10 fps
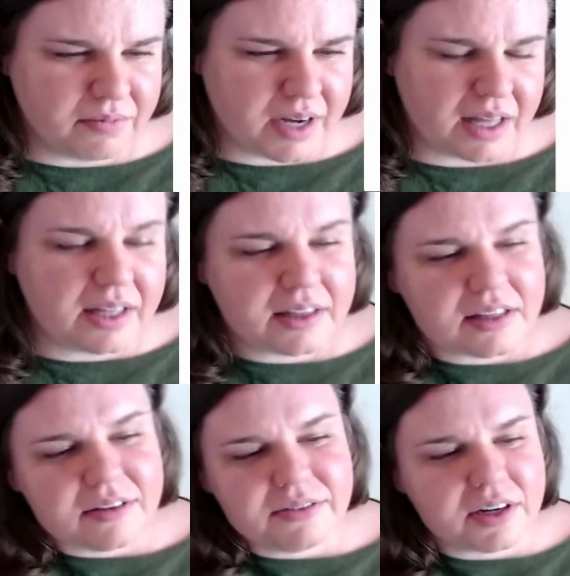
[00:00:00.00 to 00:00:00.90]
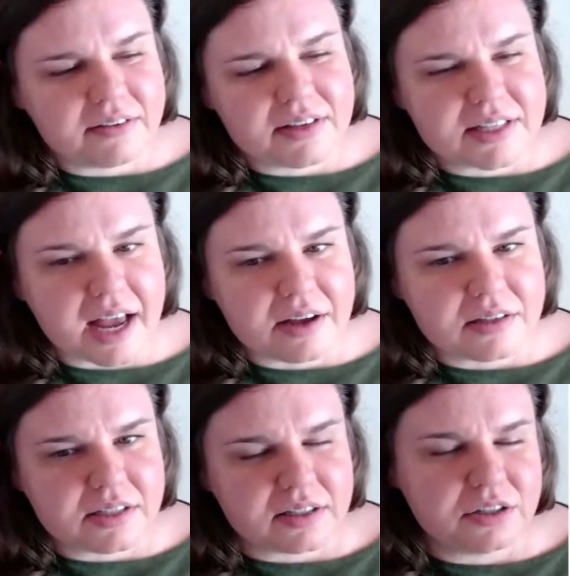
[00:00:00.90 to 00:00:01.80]
I like that the front of this
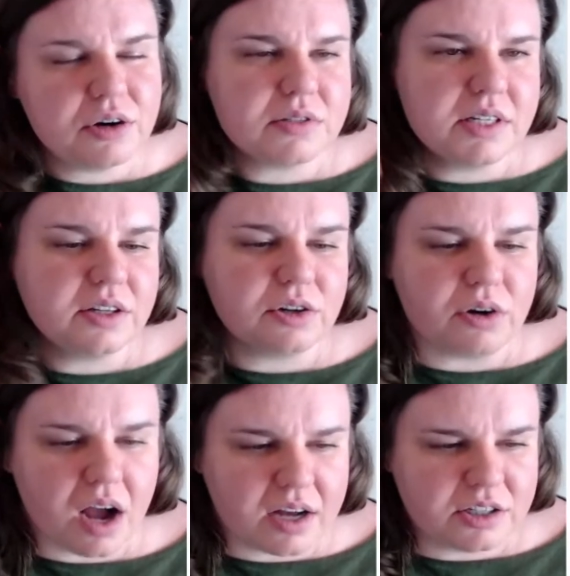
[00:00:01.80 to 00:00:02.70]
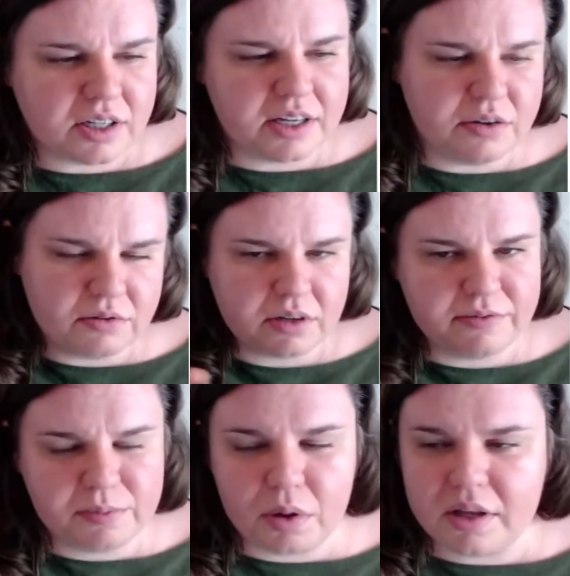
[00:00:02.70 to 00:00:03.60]
house, you don't see the garage, like you
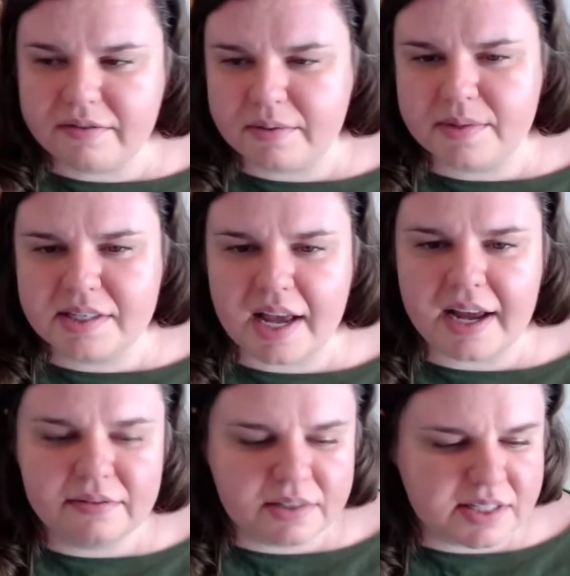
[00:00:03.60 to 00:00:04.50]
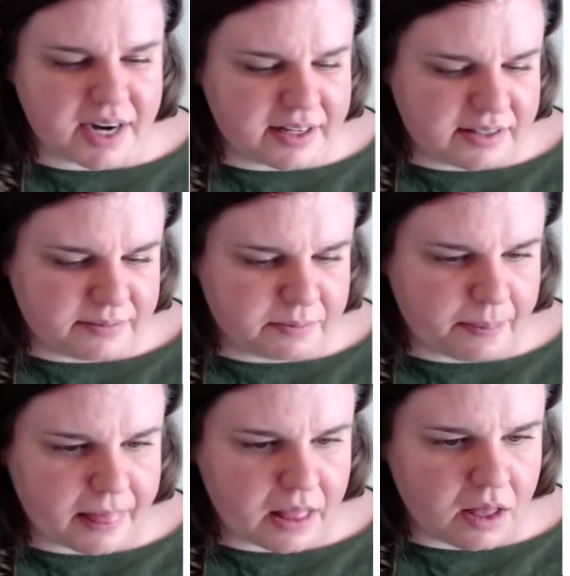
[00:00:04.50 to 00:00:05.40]
pull in from the side. That's nice.
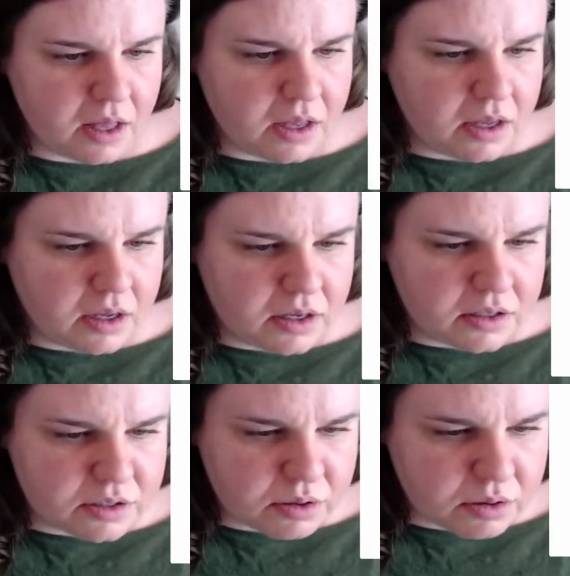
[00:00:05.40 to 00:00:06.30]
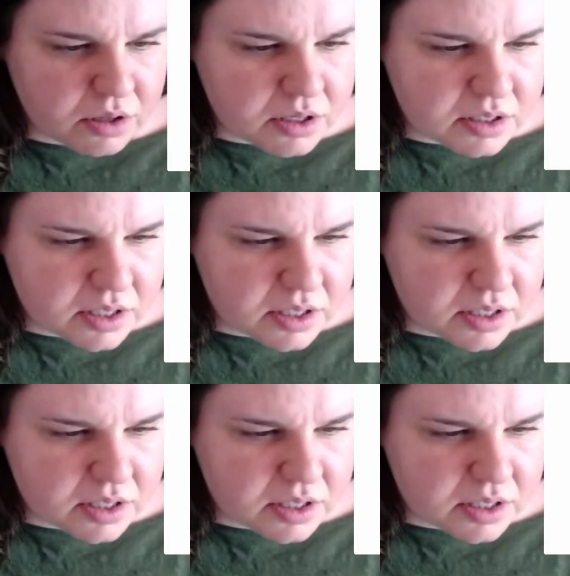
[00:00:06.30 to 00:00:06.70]
So it looks